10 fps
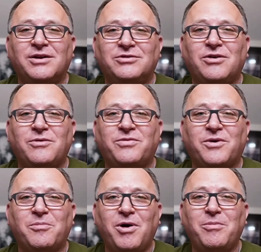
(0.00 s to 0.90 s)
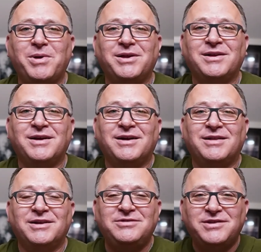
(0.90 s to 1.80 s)
So for a moment,
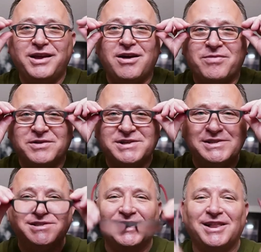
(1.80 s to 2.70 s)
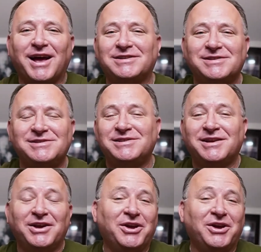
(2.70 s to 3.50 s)
let's take off our testing glasses,